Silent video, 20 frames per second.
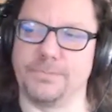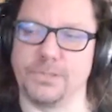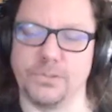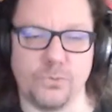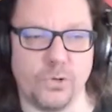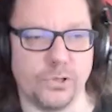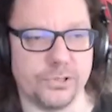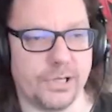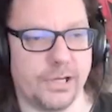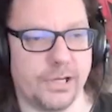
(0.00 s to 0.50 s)

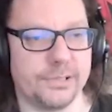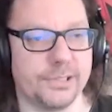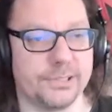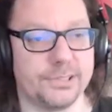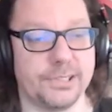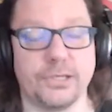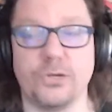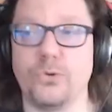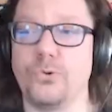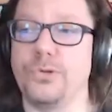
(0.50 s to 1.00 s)
What are the
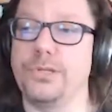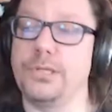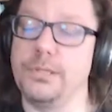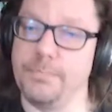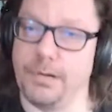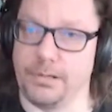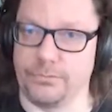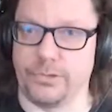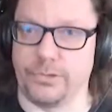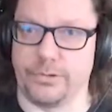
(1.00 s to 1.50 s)
security
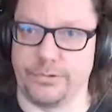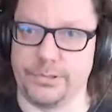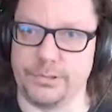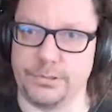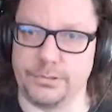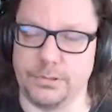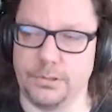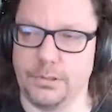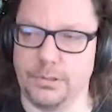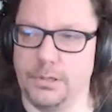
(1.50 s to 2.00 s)

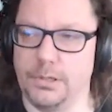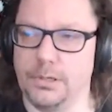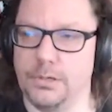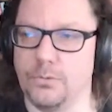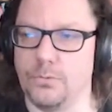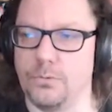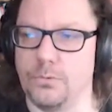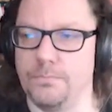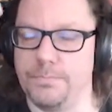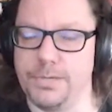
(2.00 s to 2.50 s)
boundaries?
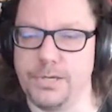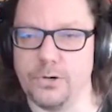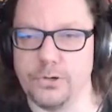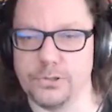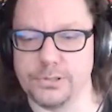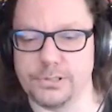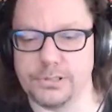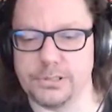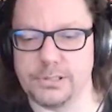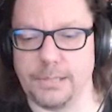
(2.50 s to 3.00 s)

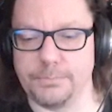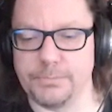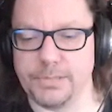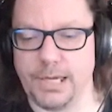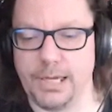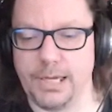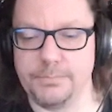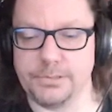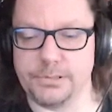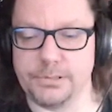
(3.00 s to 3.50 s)
Because
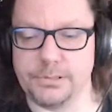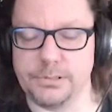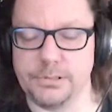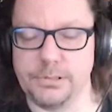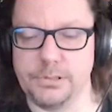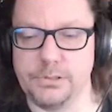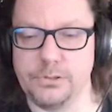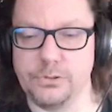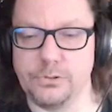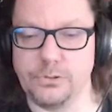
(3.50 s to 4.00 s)
sometimes
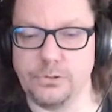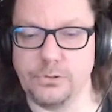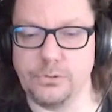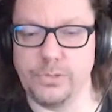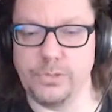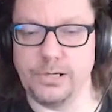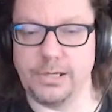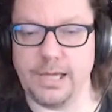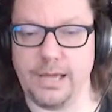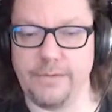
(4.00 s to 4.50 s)
you
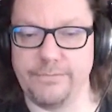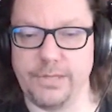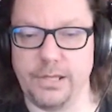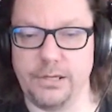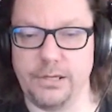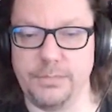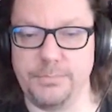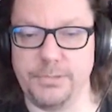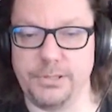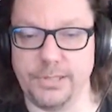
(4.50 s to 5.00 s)
will have the
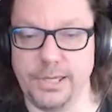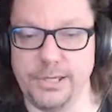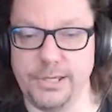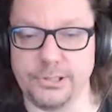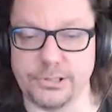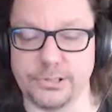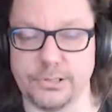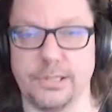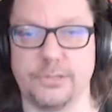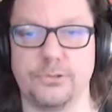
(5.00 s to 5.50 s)

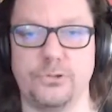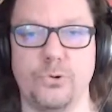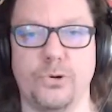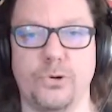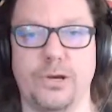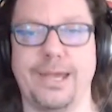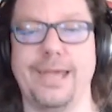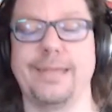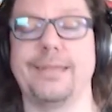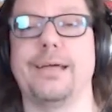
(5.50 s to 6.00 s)
limitation that
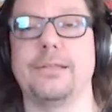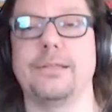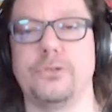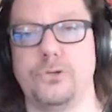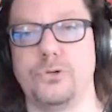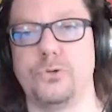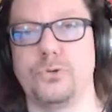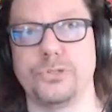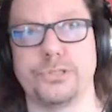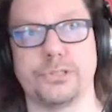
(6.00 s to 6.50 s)
you cannot
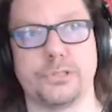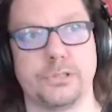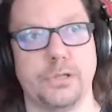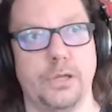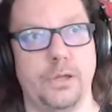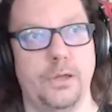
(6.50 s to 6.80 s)
use